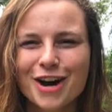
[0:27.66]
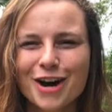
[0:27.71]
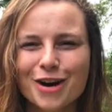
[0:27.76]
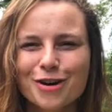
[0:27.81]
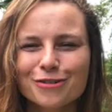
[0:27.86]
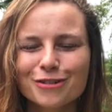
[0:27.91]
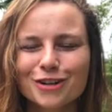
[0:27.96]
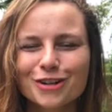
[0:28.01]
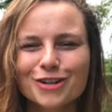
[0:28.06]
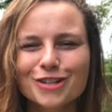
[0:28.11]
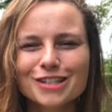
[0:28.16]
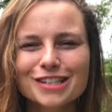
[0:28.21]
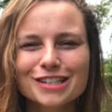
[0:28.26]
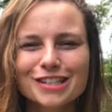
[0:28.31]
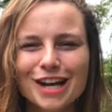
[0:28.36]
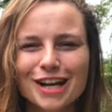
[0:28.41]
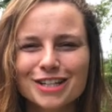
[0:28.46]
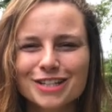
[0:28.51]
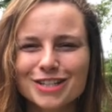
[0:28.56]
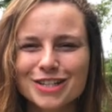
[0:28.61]
Of course,
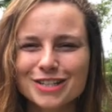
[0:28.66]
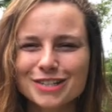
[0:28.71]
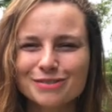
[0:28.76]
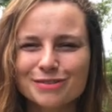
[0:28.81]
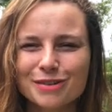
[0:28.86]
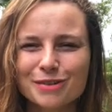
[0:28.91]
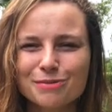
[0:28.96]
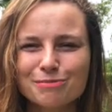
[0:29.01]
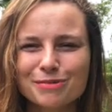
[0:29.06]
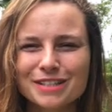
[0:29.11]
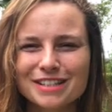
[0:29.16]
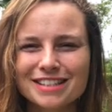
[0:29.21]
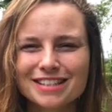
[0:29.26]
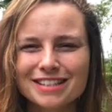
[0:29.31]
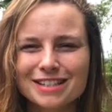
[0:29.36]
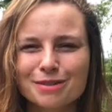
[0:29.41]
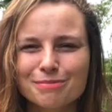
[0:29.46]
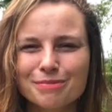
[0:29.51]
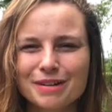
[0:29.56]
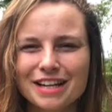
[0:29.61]
not just from
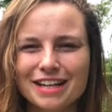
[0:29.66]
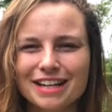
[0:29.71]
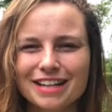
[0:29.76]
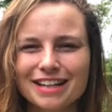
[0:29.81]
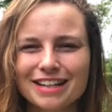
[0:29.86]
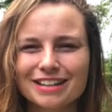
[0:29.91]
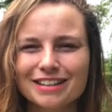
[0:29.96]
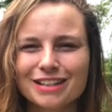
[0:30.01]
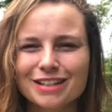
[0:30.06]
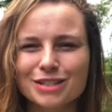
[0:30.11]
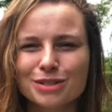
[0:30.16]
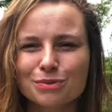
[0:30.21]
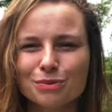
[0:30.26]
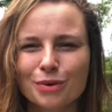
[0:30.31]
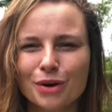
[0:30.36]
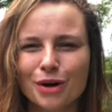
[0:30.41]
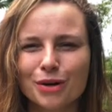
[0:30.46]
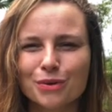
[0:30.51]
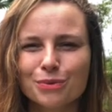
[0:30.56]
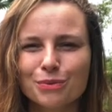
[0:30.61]
participating in this
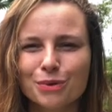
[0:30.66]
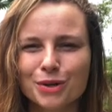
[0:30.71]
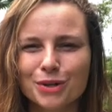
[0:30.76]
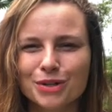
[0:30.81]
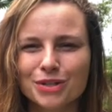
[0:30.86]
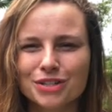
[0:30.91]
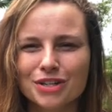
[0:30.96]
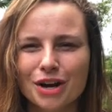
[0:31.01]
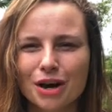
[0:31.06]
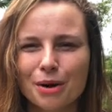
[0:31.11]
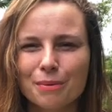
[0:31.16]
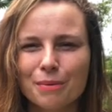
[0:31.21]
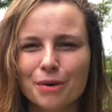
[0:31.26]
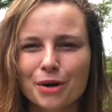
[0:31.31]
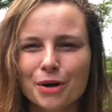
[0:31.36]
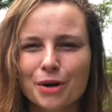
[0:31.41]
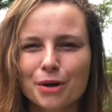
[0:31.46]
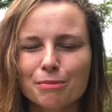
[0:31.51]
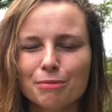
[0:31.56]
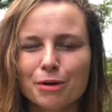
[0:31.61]
one workshop,
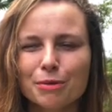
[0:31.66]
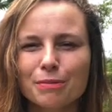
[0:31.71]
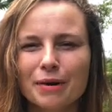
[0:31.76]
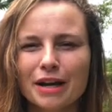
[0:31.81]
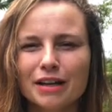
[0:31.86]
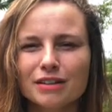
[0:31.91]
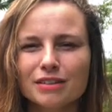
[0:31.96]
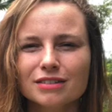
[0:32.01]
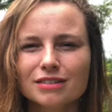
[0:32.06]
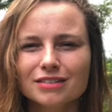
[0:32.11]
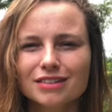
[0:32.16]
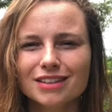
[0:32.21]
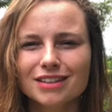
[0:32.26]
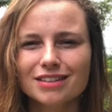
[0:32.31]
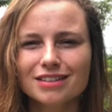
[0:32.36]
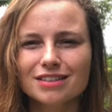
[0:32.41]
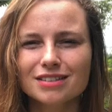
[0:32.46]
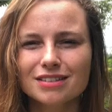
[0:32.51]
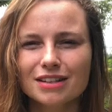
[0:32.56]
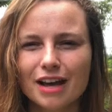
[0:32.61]
but by
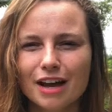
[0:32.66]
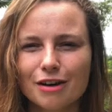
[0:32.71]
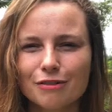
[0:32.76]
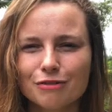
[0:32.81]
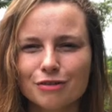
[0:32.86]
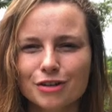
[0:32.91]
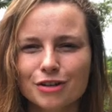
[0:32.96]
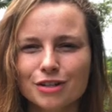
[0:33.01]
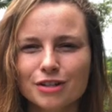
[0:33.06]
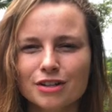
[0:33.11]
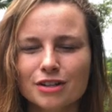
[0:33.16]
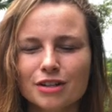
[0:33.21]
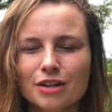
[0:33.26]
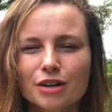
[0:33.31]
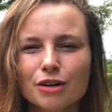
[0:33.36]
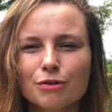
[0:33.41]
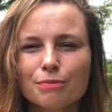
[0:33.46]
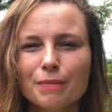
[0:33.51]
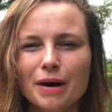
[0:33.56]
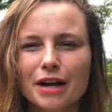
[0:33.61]
continuous effort,
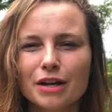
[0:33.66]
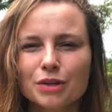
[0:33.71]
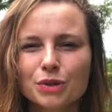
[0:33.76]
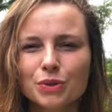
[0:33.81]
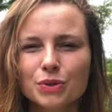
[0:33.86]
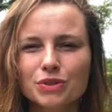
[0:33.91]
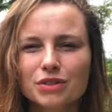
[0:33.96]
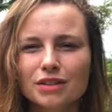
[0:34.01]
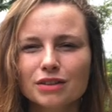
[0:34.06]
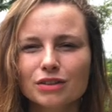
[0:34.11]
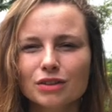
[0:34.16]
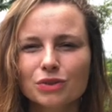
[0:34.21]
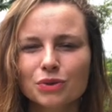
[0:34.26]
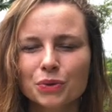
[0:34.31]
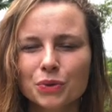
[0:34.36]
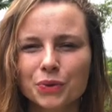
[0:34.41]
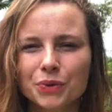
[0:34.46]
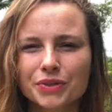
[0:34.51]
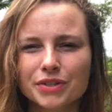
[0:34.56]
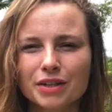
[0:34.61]
by using the
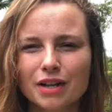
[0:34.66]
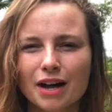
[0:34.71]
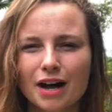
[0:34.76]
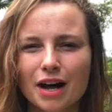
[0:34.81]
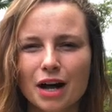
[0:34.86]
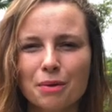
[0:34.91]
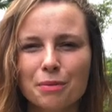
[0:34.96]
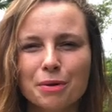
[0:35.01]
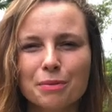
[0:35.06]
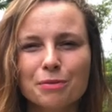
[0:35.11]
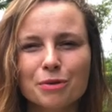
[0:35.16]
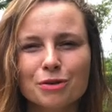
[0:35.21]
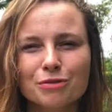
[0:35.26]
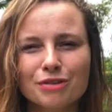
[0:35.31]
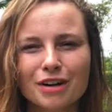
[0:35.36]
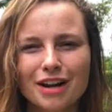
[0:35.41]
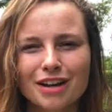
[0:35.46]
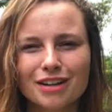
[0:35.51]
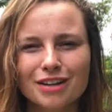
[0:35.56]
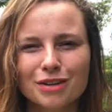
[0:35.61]
tools that I'll be
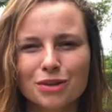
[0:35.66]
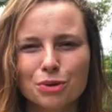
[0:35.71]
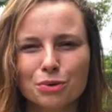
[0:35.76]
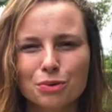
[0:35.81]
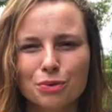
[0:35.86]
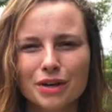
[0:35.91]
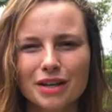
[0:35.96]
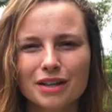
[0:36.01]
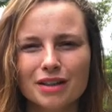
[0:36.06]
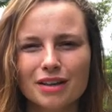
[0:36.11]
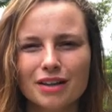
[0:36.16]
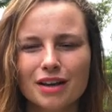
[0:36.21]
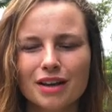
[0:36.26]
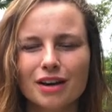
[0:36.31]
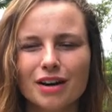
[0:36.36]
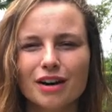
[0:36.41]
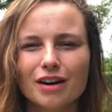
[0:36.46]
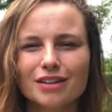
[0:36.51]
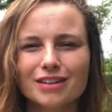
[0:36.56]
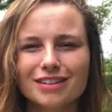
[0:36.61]
providing you with
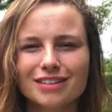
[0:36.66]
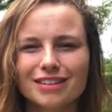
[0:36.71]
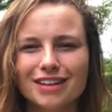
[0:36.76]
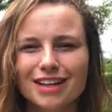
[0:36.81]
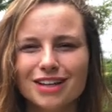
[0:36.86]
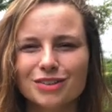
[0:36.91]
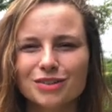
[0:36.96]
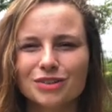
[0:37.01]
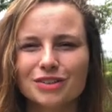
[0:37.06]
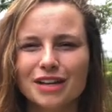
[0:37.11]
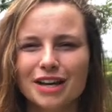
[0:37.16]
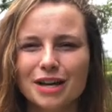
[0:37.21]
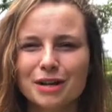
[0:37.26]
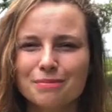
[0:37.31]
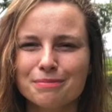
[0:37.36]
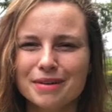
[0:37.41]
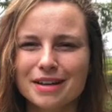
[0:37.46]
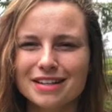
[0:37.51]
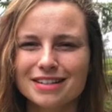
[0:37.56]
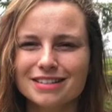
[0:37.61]
on a day to day
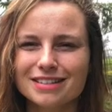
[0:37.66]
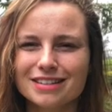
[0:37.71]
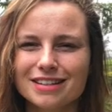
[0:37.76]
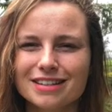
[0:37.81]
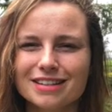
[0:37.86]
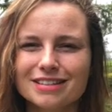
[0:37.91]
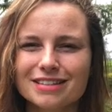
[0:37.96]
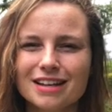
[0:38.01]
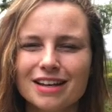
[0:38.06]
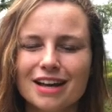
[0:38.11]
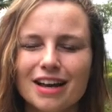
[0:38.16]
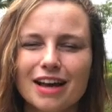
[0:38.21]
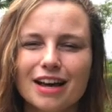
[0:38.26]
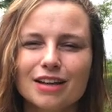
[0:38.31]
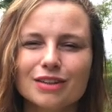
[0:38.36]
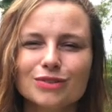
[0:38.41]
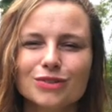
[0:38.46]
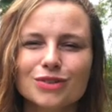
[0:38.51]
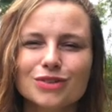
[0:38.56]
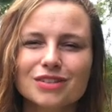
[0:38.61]
basis,
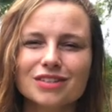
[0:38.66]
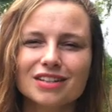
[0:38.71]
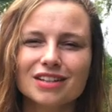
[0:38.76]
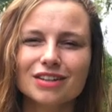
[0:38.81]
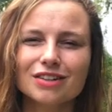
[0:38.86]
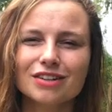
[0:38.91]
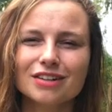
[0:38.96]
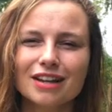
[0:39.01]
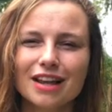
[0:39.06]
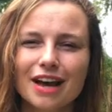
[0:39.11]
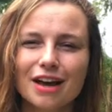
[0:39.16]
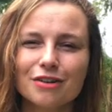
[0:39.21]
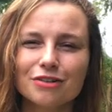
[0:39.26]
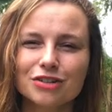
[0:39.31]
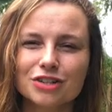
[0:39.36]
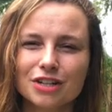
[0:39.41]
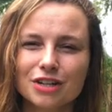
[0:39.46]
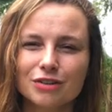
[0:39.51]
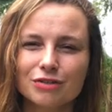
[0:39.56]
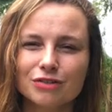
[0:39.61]
and to see your life
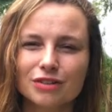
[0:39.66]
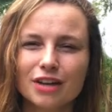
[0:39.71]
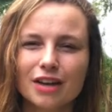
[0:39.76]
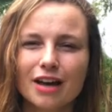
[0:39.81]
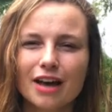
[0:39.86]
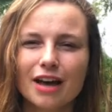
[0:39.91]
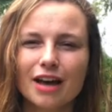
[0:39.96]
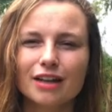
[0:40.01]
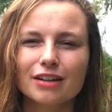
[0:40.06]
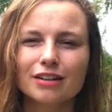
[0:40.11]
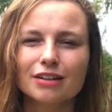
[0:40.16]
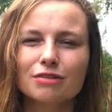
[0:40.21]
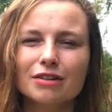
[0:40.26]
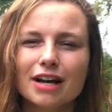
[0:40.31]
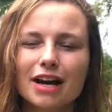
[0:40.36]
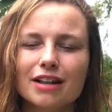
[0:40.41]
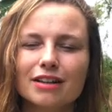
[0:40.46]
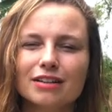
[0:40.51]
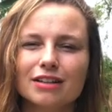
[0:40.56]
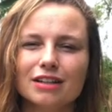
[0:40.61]
shift and the
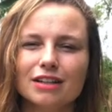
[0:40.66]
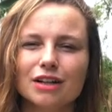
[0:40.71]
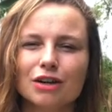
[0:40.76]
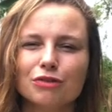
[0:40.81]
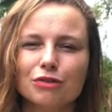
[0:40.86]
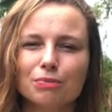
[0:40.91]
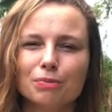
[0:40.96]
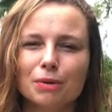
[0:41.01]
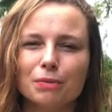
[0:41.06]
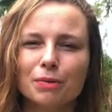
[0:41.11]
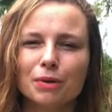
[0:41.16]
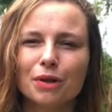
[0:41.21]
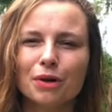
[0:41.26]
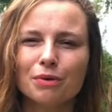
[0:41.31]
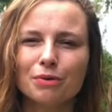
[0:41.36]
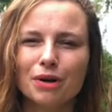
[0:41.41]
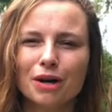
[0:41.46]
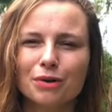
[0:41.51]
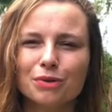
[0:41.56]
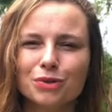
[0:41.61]
reality of the people
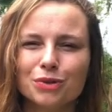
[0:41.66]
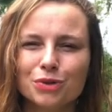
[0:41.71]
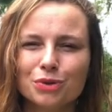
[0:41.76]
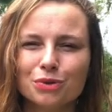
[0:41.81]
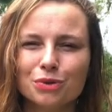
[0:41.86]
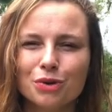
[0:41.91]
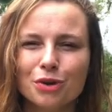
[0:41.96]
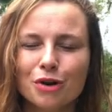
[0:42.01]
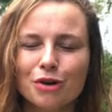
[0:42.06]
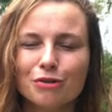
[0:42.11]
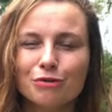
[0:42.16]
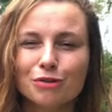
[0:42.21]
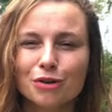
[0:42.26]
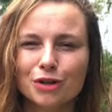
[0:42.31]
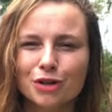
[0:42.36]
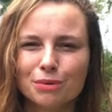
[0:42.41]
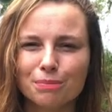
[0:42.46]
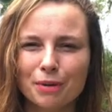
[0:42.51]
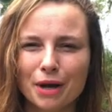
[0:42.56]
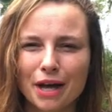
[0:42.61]
around you
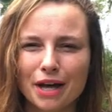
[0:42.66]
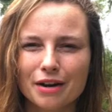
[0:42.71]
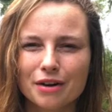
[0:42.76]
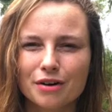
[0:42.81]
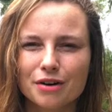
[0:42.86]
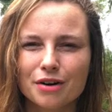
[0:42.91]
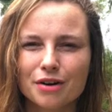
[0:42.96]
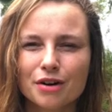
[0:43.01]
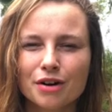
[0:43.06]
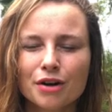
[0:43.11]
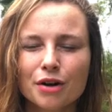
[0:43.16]
for the better.